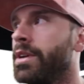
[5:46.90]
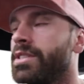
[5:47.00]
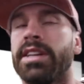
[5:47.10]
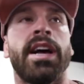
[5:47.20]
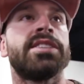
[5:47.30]
It's
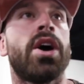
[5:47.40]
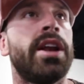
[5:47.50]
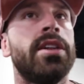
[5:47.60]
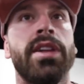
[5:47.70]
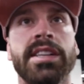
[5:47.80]
like that's how I
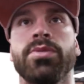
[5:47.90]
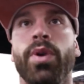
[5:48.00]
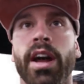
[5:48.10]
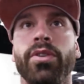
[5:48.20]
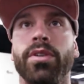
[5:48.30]
need. That's
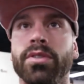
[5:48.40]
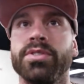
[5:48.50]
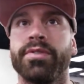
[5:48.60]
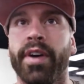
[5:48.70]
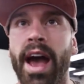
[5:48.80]
what I do to
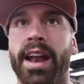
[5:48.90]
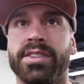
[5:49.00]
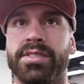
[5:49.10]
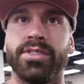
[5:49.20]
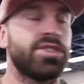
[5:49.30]
lose fat.
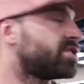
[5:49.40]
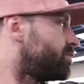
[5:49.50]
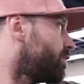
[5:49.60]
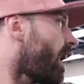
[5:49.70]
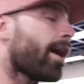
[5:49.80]
Is you just
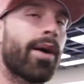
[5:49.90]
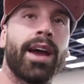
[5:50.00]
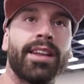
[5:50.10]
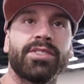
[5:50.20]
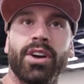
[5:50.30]
do that,
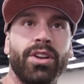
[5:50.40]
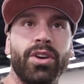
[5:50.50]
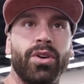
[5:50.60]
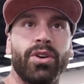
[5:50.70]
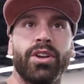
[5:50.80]
right? That's all you
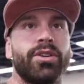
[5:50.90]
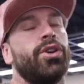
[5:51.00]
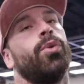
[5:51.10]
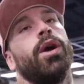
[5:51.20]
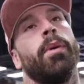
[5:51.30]
do. You don't. You
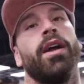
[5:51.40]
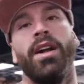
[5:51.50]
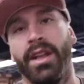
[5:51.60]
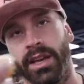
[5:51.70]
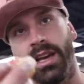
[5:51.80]
don't worry about
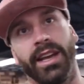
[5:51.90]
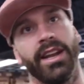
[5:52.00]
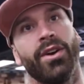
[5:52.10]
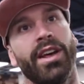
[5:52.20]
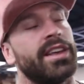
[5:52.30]

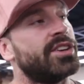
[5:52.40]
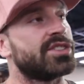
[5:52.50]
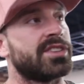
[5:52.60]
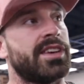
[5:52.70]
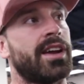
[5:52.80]
eating or anything. You
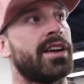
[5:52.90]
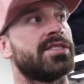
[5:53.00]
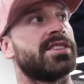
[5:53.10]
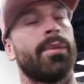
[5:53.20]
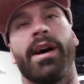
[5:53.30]
just get on the
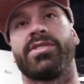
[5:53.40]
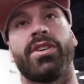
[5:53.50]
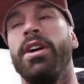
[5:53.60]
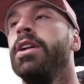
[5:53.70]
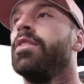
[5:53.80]
stairmaster.
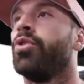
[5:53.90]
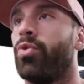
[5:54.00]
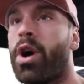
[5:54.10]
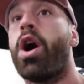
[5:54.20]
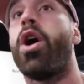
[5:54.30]

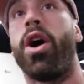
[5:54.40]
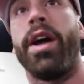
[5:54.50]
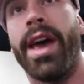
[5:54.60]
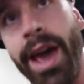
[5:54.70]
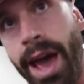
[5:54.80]
Wrong.
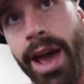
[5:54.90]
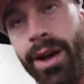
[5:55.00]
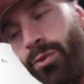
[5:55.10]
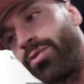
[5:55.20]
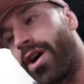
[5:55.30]
Eh,
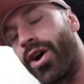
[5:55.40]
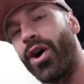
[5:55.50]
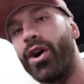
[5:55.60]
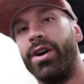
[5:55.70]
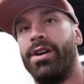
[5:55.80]

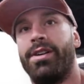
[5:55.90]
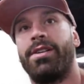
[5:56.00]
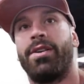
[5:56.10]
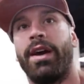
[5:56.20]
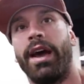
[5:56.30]
wrong.
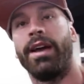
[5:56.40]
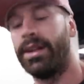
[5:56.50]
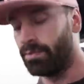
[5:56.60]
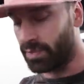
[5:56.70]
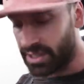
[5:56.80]
Okay.
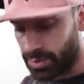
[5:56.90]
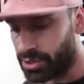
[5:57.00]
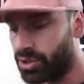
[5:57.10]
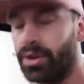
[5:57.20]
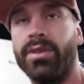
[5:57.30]
This is
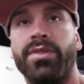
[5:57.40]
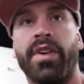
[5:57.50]
what you do to lose